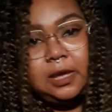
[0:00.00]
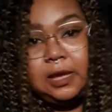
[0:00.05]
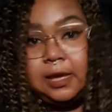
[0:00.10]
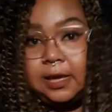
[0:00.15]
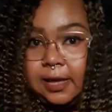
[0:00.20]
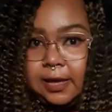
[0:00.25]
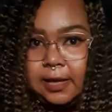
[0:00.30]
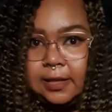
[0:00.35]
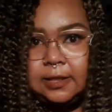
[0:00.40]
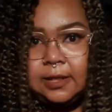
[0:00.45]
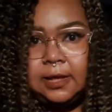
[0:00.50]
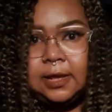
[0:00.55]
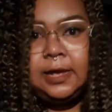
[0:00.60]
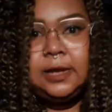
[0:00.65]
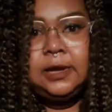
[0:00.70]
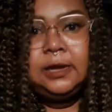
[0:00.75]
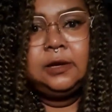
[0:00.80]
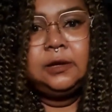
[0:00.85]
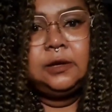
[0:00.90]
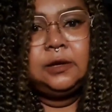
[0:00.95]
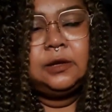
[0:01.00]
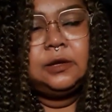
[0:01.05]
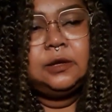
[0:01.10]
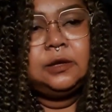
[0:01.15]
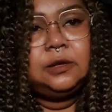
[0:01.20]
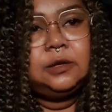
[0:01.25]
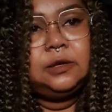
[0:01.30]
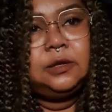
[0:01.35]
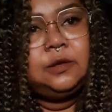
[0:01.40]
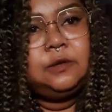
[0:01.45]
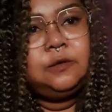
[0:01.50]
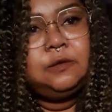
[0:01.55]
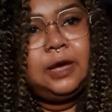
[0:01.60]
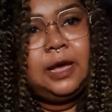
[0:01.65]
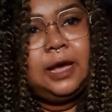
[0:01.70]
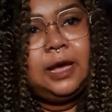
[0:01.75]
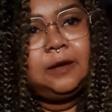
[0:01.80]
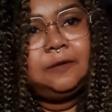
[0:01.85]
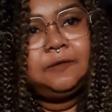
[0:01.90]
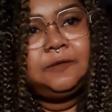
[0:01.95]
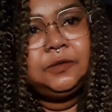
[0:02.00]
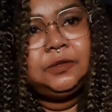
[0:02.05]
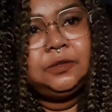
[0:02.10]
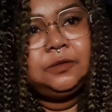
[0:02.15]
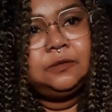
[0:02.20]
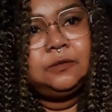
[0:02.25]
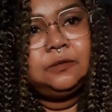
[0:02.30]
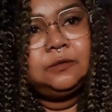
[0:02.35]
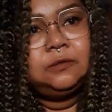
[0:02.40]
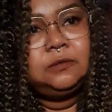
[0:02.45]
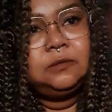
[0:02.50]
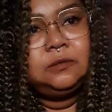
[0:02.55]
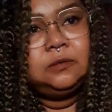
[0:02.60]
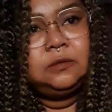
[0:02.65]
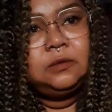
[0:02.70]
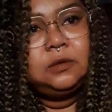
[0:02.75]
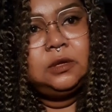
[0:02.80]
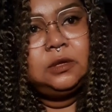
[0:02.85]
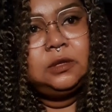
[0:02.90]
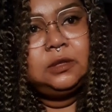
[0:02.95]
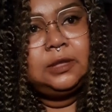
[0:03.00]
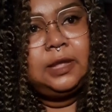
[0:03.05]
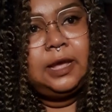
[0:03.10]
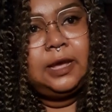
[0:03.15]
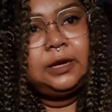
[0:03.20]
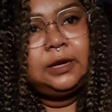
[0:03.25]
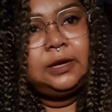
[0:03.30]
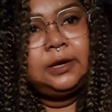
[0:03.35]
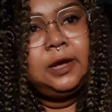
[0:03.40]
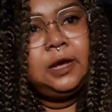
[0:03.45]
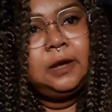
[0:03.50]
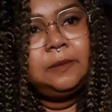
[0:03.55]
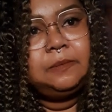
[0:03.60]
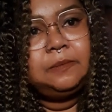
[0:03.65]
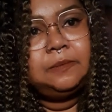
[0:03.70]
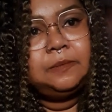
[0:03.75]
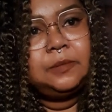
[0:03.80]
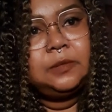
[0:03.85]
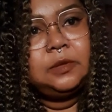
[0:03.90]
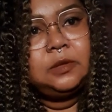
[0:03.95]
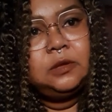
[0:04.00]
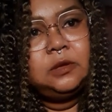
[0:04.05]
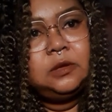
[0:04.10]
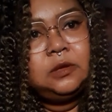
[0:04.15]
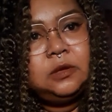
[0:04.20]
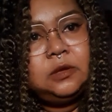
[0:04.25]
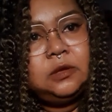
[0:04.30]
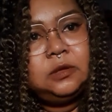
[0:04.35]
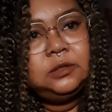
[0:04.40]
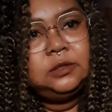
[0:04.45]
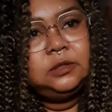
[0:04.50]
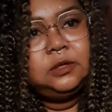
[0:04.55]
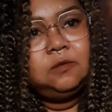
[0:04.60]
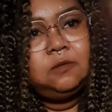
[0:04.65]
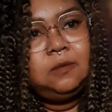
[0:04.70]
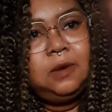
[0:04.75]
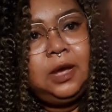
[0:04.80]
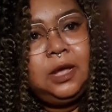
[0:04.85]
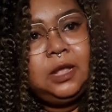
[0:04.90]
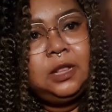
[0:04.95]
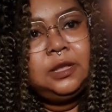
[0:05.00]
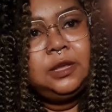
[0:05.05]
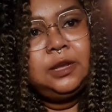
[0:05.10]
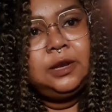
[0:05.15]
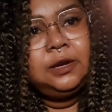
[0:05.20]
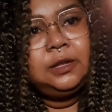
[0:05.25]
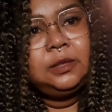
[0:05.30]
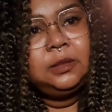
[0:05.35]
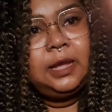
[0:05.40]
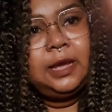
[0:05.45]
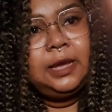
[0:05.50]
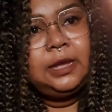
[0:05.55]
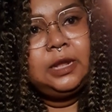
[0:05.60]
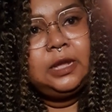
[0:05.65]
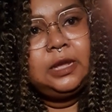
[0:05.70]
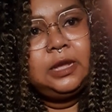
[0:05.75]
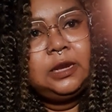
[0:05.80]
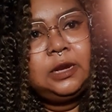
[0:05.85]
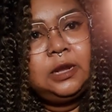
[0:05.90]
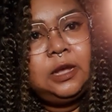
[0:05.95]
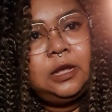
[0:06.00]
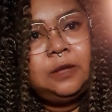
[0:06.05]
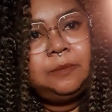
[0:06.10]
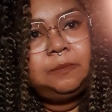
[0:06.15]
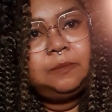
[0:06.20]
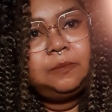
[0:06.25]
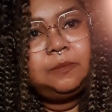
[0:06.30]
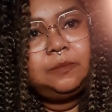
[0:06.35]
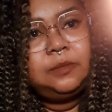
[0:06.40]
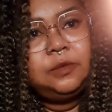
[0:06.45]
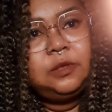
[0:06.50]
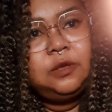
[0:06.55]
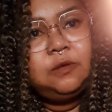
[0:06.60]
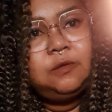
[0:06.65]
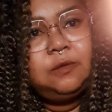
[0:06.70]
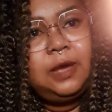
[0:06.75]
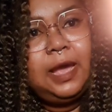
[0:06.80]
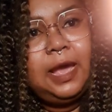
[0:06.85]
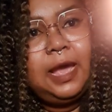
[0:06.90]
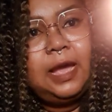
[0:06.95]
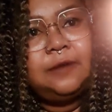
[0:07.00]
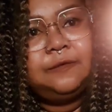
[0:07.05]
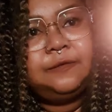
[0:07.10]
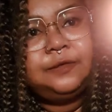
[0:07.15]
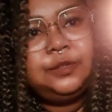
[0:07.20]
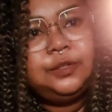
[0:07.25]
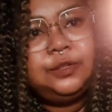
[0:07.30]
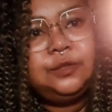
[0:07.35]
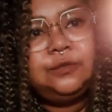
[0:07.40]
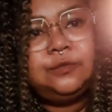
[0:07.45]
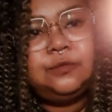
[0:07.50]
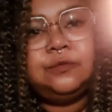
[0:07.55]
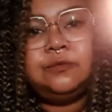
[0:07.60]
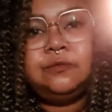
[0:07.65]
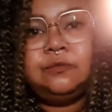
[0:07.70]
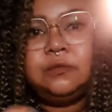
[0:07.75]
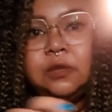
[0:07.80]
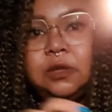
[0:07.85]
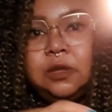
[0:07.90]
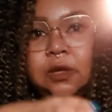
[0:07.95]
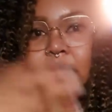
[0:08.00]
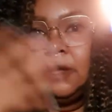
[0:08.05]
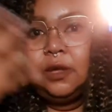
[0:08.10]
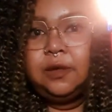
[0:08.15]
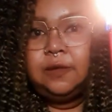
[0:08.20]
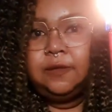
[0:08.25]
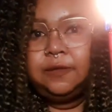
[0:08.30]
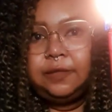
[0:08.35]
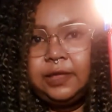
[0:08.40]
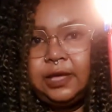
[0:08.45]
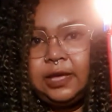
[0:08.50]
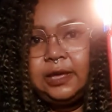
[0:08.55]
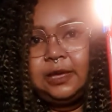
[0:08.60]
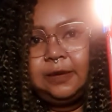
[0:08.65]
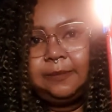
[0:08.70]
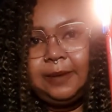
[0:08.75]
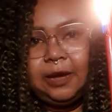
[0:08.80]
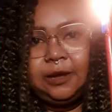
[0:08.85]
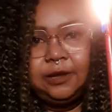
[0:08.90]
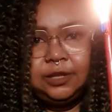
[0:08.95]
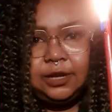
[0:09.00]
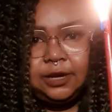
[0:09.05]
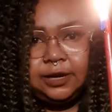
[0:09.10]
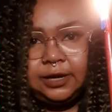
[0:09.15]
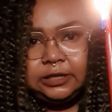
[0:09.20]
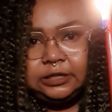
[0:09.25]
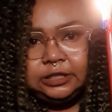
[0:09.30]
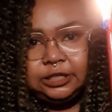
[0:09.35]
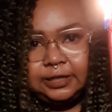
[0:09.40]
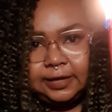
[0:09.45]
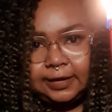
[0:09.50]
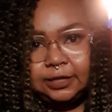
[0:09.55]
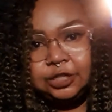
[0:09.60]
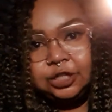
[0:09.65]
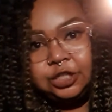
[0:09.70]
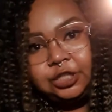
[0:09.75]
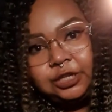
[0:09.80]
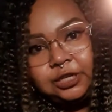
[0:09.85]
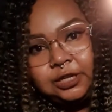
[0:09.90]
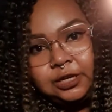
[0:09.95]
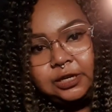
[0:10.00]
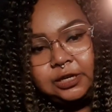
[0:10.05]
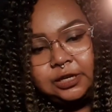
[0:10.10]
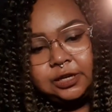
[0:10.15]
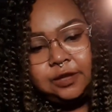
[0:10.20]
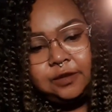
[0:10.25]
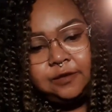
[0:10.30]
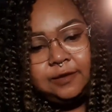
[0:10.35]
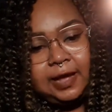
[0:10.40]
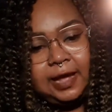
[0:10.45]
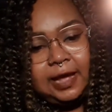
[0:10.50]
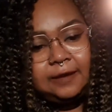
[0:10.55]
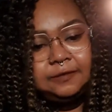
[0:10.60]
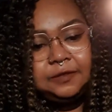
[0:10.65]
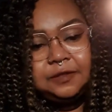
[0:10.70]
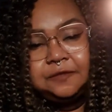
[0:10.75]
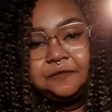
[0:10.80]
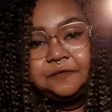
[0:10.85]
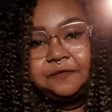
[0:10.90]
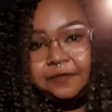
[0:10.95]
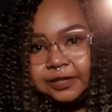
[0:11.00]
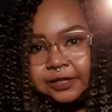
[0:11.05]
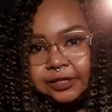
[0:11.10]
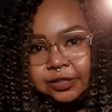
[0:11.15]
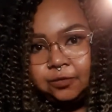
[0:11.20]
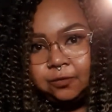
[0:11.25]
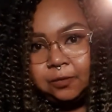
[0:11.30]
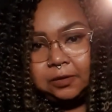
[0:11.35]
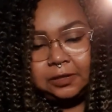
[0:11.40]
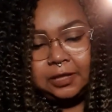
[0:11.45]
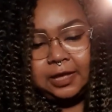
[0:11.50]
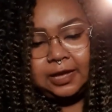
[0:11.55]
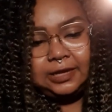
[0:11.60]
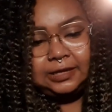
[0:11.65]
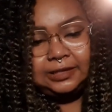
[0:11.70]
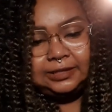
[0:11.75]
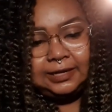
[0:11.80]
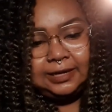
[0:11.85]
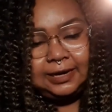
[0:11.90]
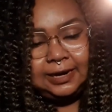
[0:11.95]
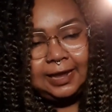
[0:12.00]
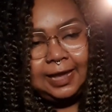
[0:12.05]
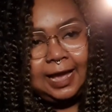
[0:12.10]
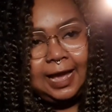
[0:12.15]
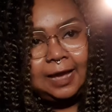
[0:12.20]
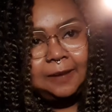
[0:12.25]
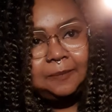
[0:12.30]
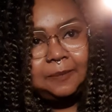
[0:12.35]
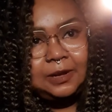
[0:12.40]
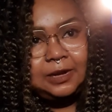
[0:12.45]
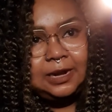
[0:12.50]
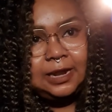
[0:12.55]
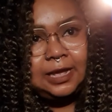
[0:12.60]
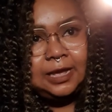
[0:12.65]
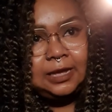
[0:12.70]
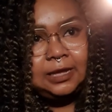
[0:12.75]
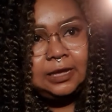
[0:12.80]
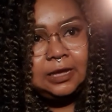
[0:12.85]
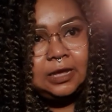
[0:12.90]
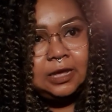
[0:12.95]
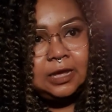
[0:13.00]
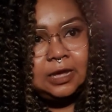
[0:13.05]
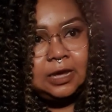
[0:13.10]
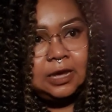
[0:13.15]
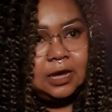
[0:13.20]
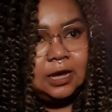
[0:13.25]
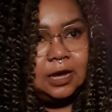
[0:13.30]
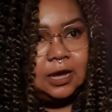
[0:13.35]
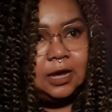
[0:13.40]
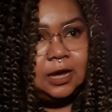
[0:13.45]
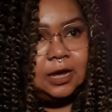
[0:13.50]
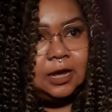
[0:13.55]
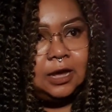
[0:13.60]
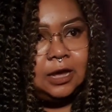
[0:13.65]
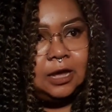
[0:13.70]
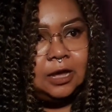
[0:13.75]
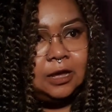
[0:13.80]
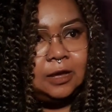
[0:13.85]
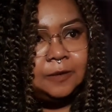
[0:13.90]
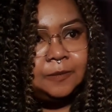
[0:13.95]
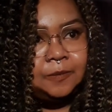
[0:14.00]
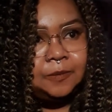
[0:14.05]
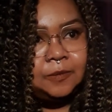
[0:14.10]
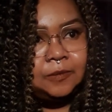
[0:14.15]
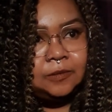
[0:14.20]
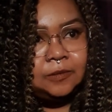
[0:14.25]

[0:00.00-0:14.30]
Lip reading: And then you have to light it up. So while you're lighting it up, you have to think about your intention. You have to visualize it happening. Um,